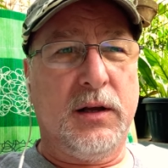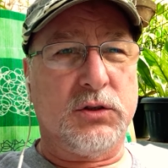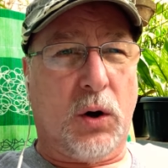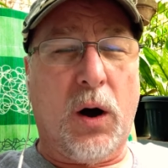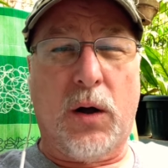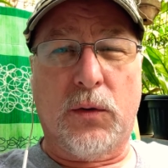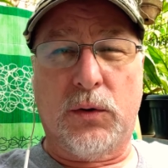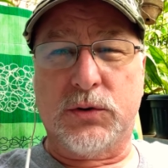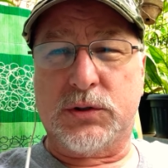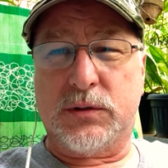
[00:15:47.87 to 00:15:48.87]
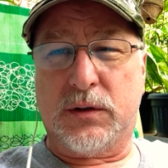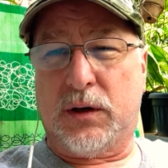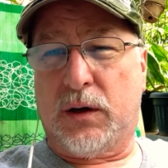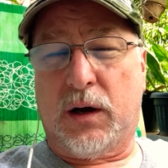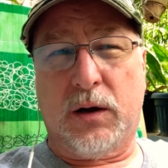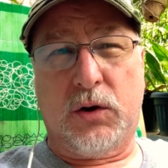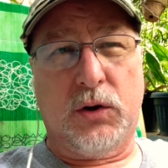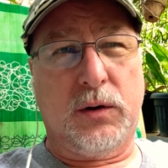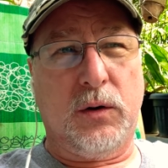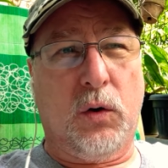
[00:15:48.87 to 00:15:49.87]
So all those are, are
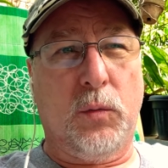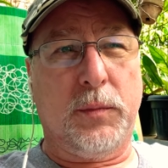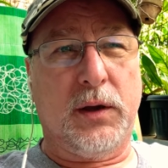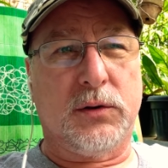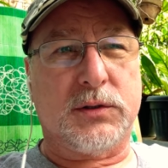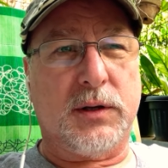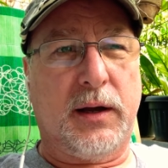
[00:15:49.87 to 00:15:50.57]
good oatmeals.